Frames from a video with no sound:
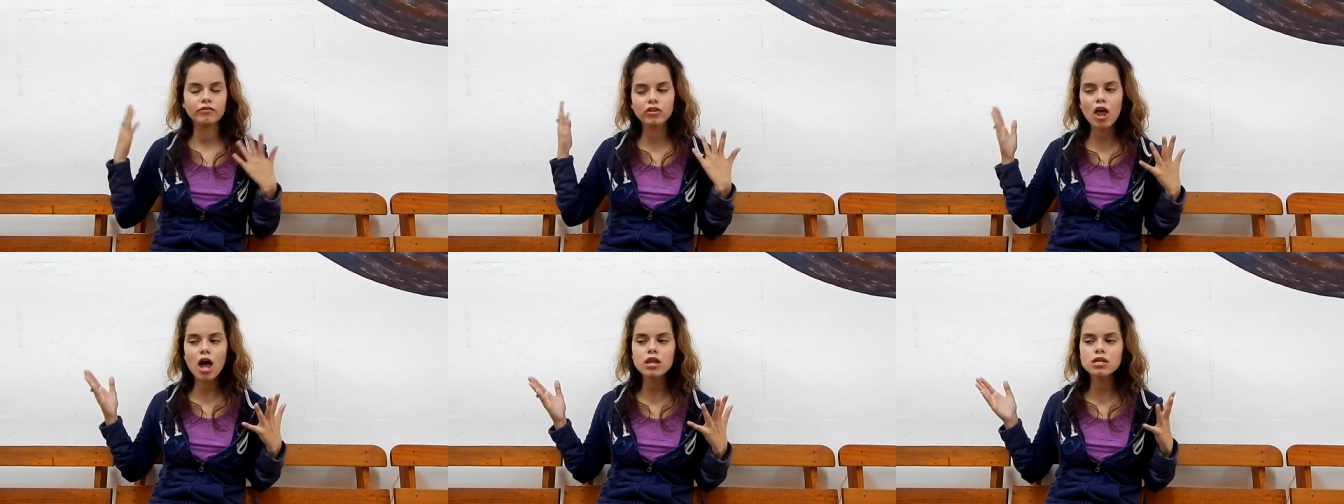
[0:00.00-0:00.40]

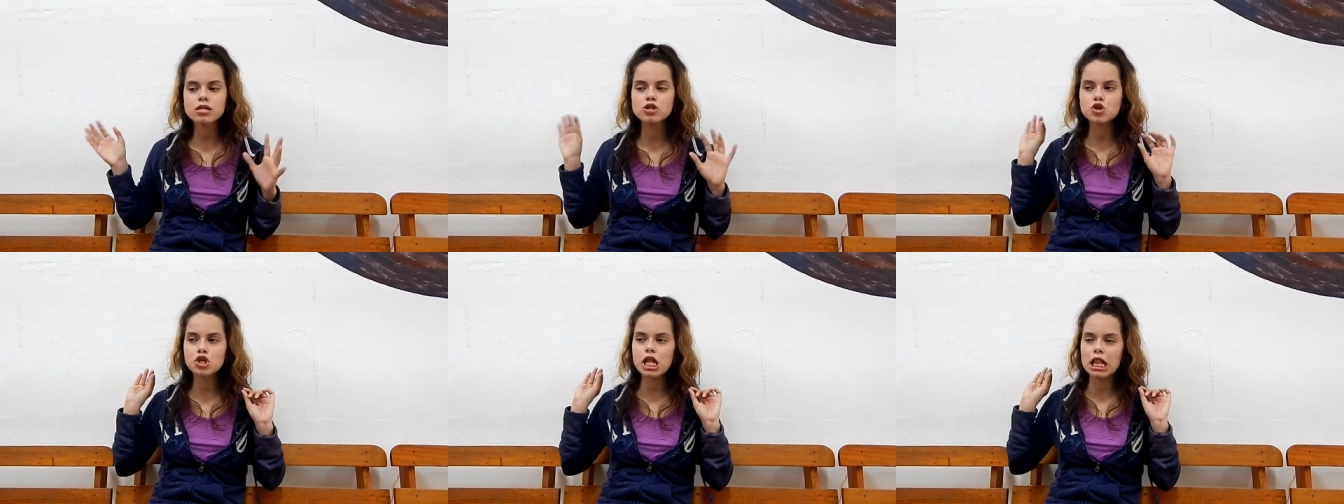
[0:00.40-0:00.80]
Not
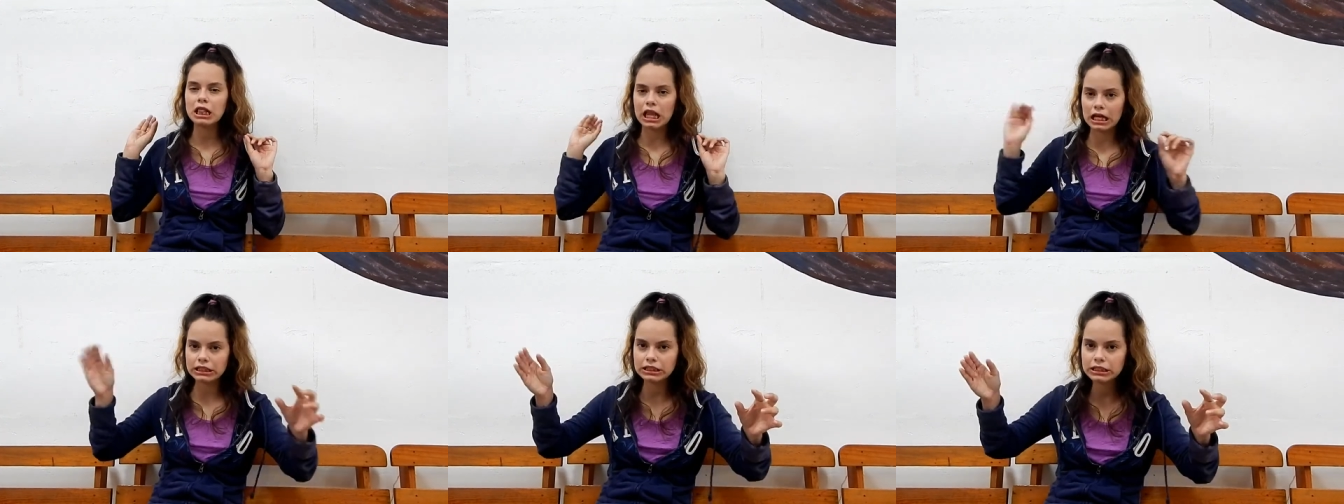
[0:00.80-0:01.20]
to the
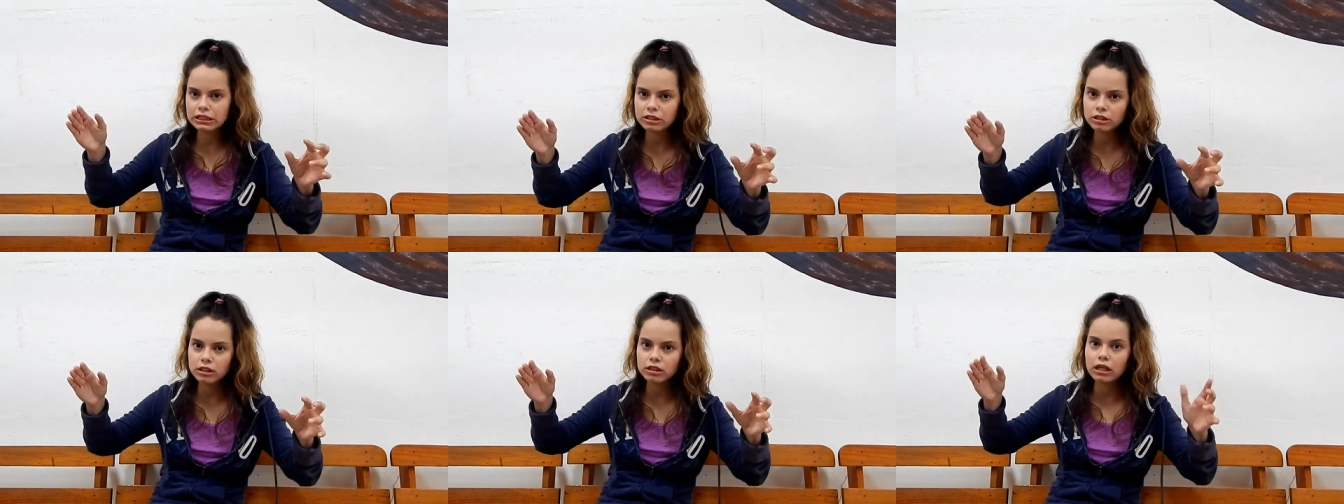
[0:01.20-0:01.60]
last
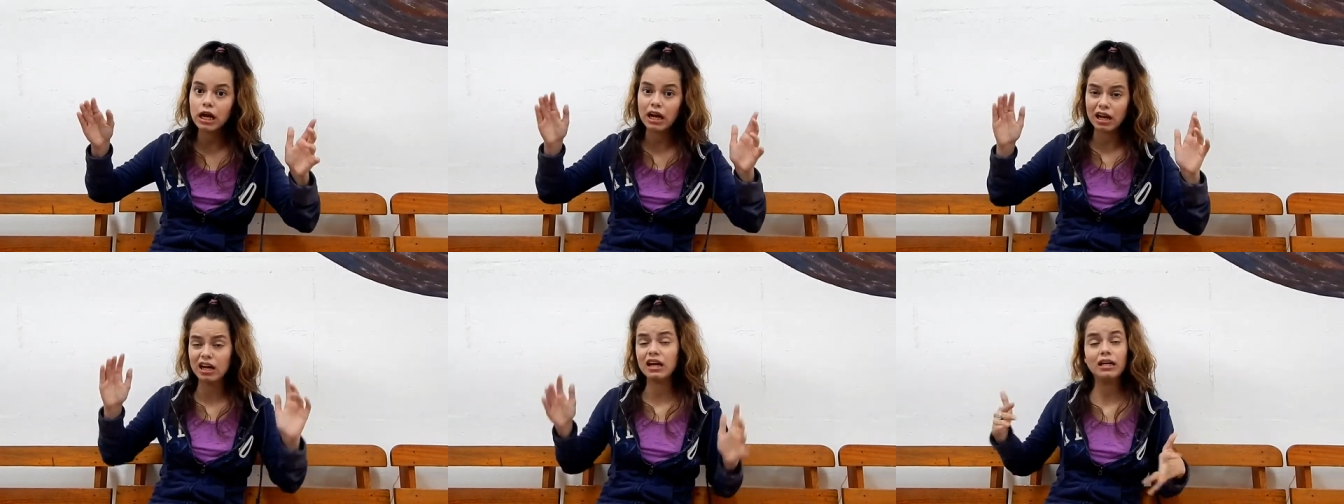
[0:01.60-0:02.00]
degree
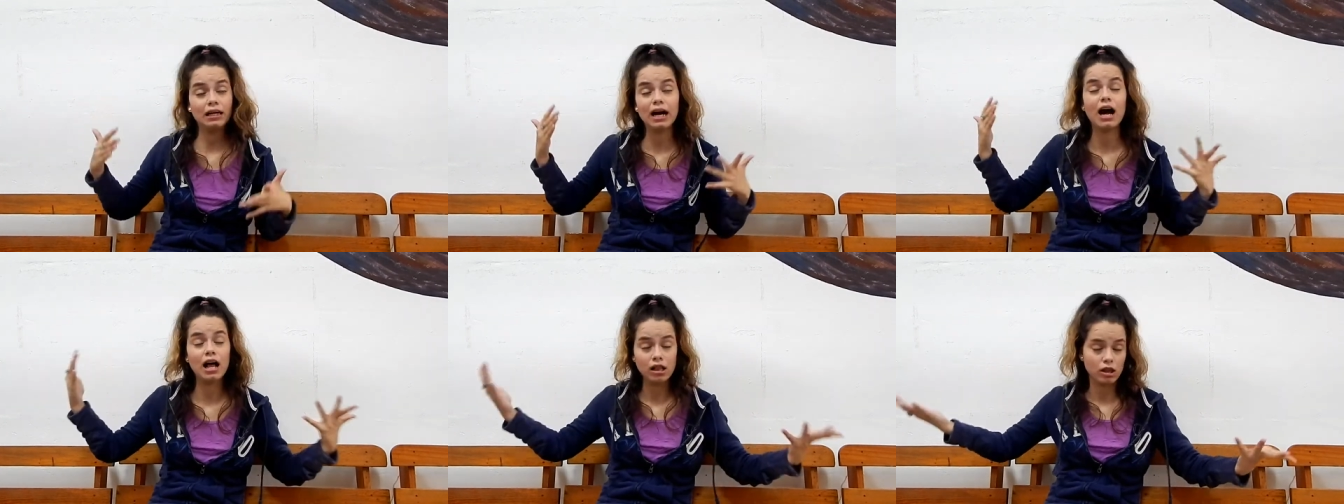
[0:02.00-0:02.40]

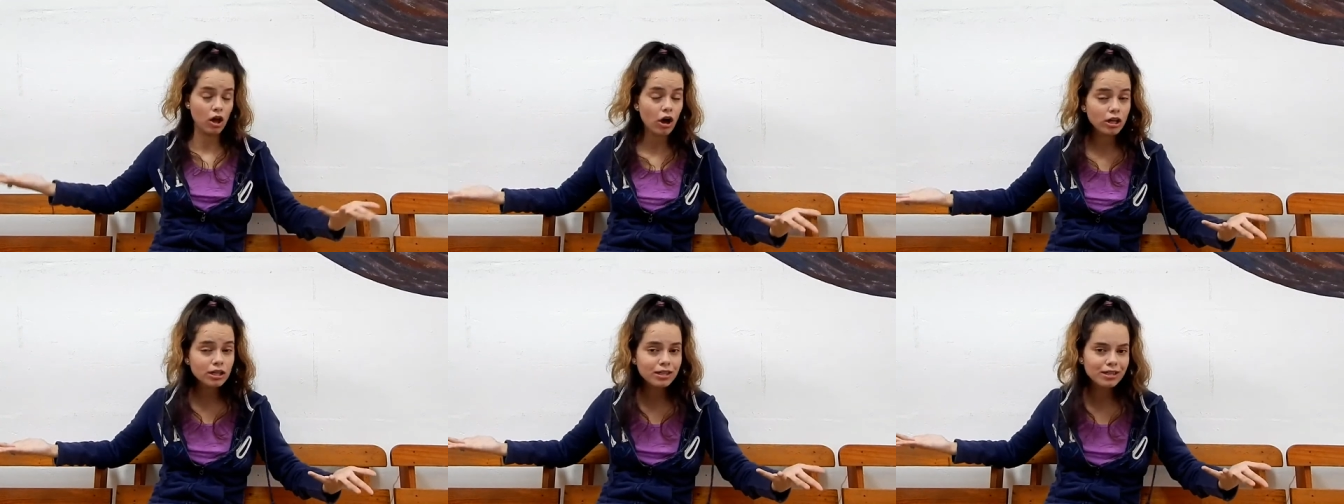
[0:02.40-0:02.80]
a
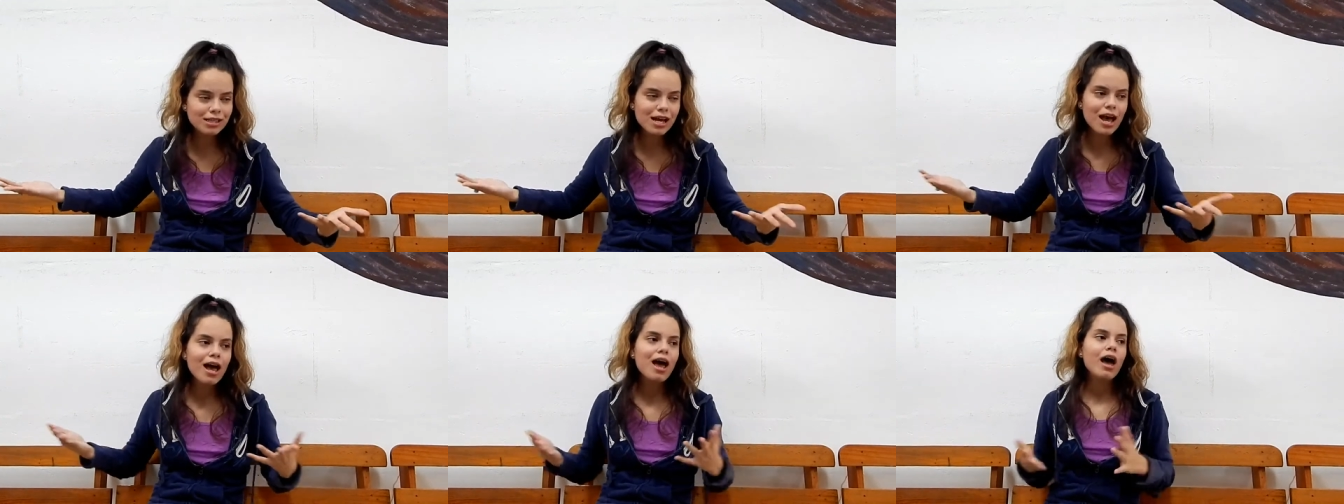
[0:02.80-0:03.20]
lot
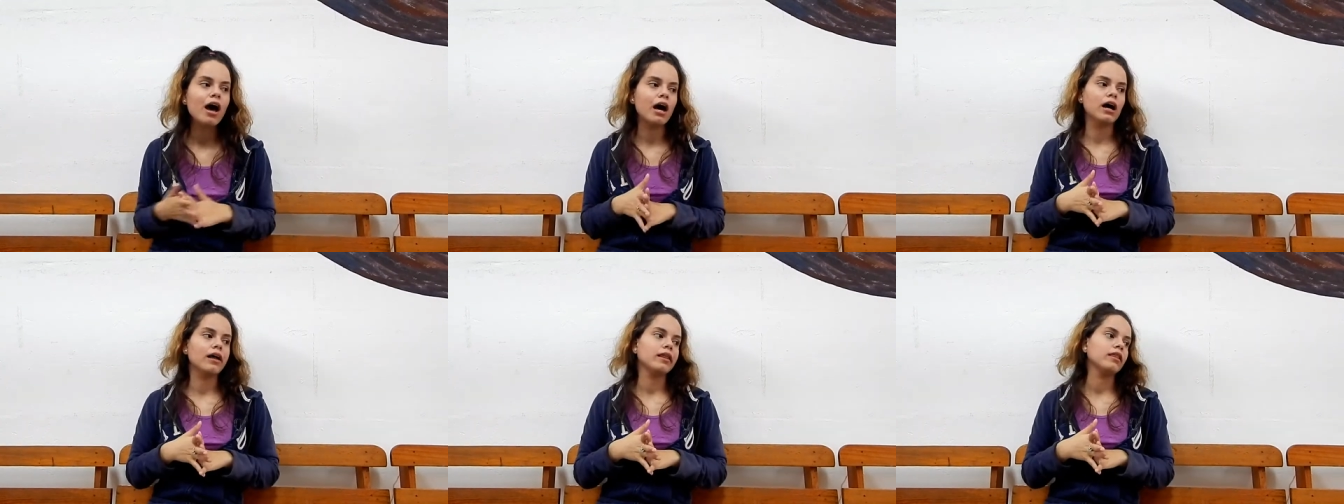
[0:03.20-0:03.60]

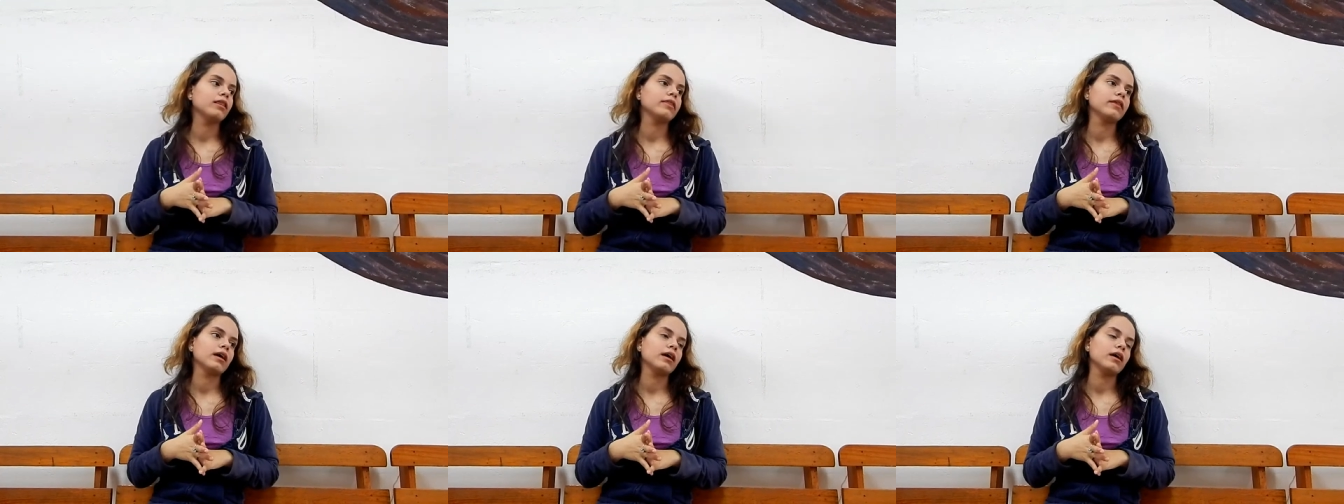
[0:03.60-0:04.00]
and